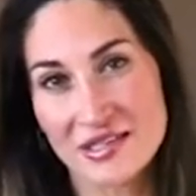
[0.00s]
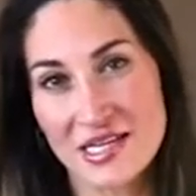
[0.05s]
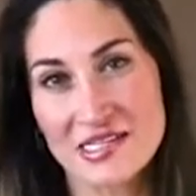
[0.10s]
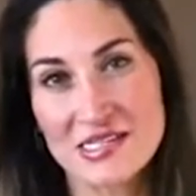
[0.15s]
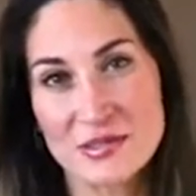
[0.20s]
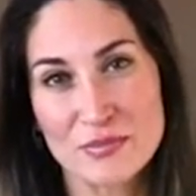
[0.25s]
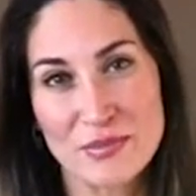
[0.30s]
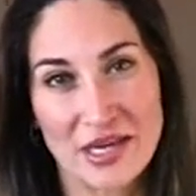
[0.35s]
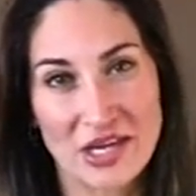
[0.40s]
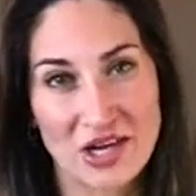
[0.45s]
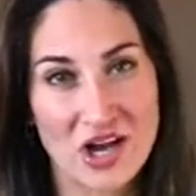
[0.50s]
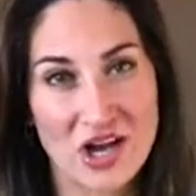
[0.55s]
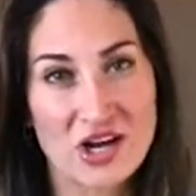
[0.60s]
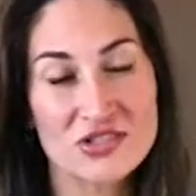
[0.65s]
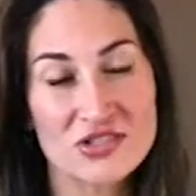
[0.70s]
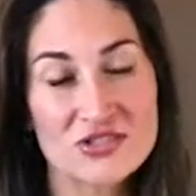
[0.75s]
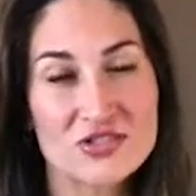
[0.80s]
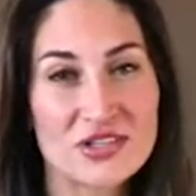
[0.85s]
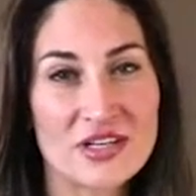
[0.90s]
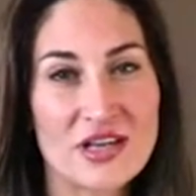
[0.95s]
That's my
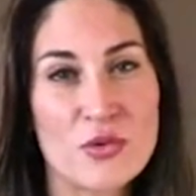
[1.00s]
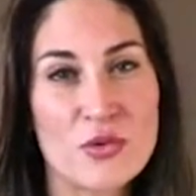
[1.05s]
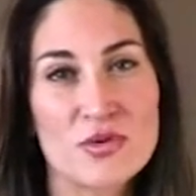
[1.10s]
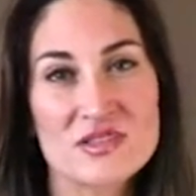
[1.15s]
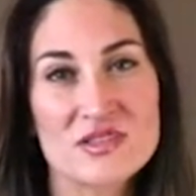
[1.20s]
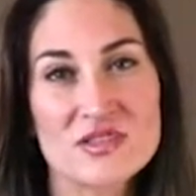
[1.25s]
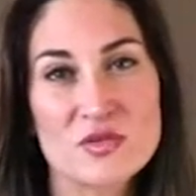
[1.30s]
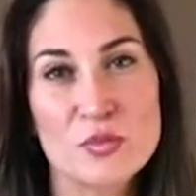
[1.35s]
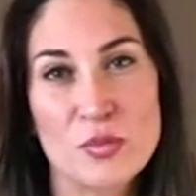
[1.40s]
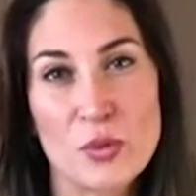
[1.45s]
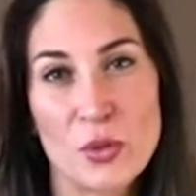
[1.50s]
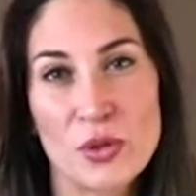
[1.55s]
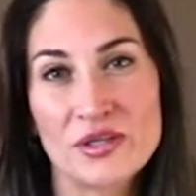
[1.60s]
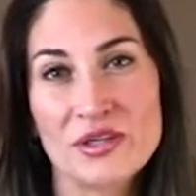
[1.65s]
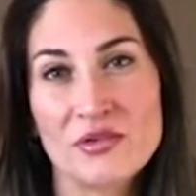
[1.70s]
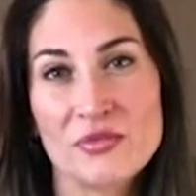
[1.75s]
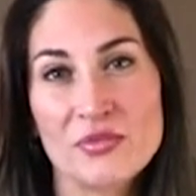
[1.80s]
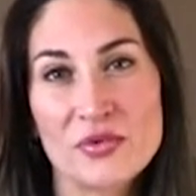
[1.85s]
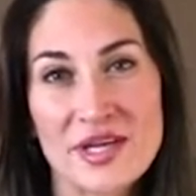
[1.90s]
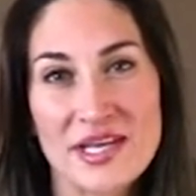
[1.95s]
country. I was born
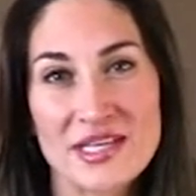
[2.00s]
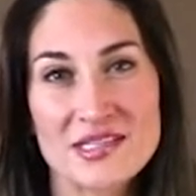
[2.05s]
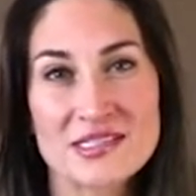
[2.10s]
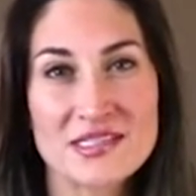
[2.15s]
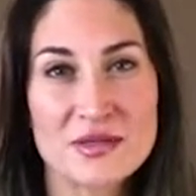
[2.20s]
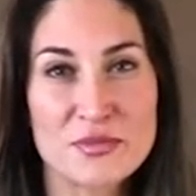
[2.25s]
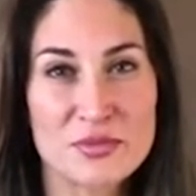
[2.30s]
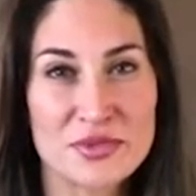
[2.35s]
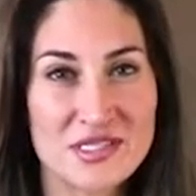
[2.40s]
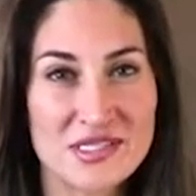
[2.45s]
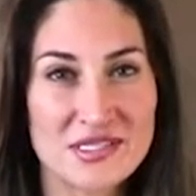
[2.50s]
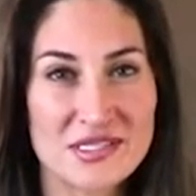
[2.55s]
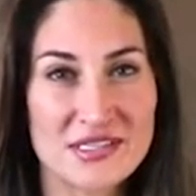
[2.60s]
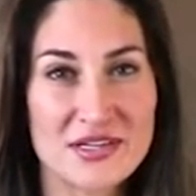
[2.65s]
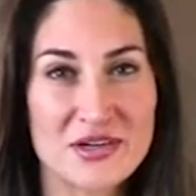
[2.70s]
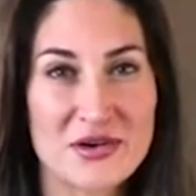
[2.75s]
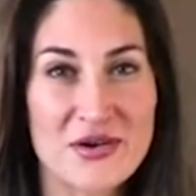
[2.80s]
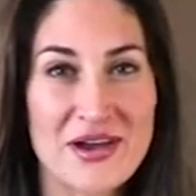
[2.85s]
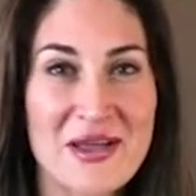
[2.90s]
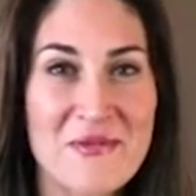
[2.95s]
and raised in
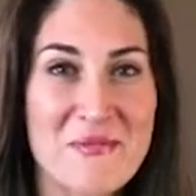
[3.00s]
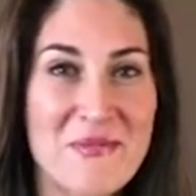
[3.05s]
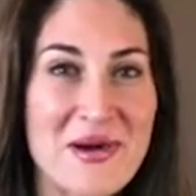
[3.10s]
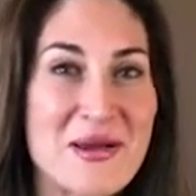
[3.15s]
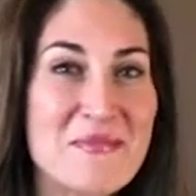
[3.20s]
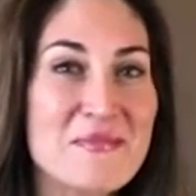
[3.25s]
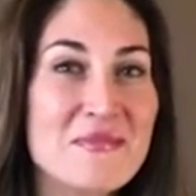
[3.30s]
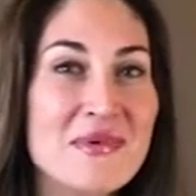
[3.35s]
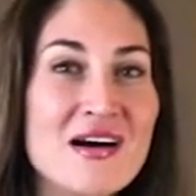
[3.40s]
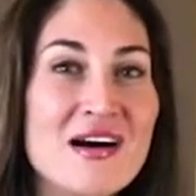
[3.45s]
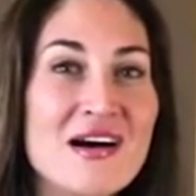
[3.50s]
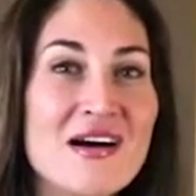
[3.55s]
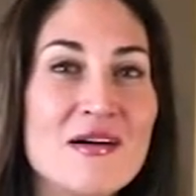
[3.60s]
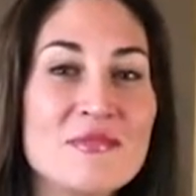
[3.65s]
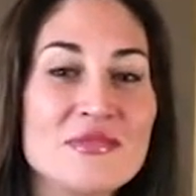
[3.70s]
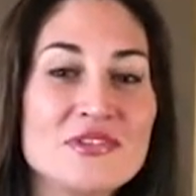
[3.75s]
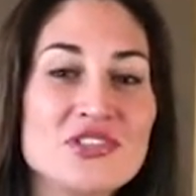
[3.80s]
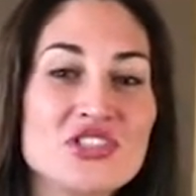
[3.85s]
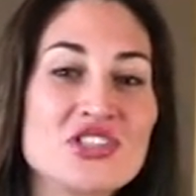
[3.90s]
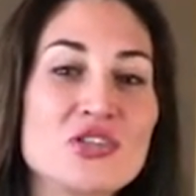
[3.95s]
Brazil, and my
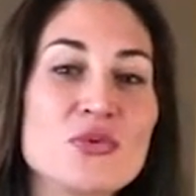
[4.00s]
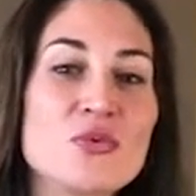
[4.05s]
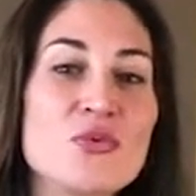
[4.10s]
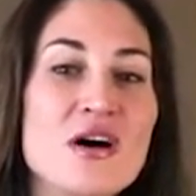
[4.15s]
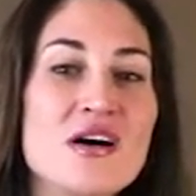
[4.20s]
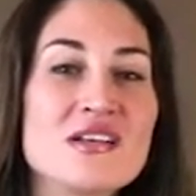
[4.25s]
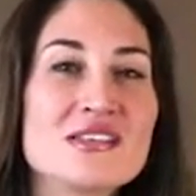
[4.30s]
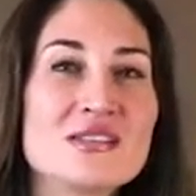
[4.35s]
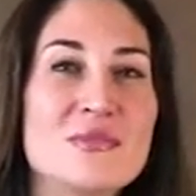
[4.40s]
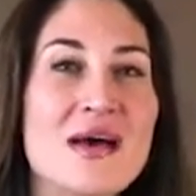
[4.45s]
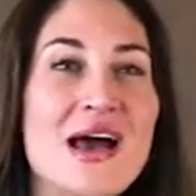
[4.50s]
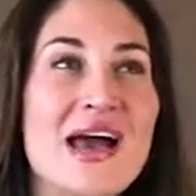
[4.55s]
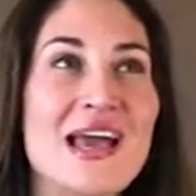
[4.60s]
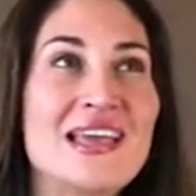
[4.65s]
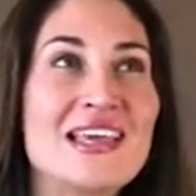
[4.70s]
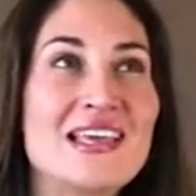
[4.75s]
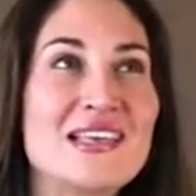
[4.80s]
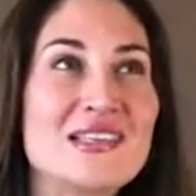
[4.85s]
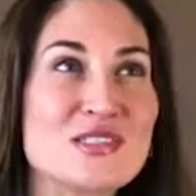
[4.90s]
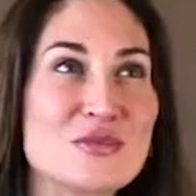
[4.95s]
mom, she was my
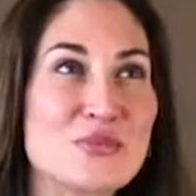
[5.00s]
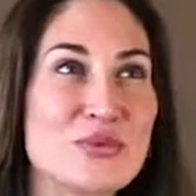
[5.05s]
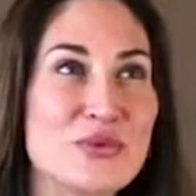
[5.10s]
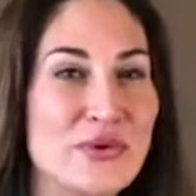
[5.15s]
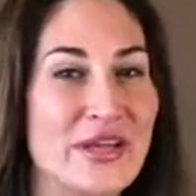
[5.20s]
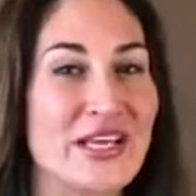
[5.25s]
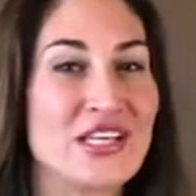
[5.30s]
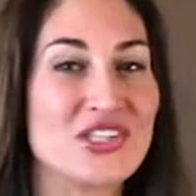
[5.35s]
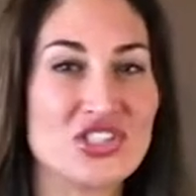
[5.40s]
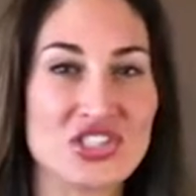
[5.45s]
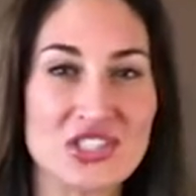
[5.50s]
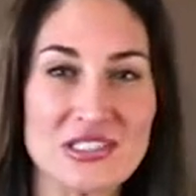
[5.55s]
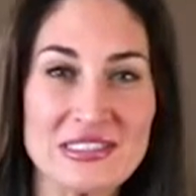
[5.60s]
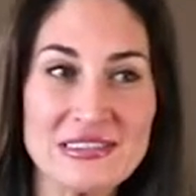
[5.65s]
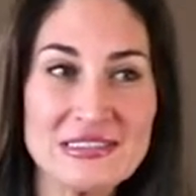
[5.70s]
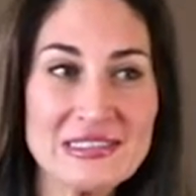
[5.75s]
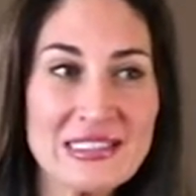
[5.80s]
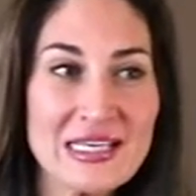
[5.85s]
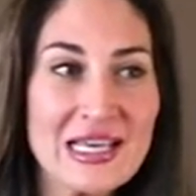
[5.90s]
inspiration.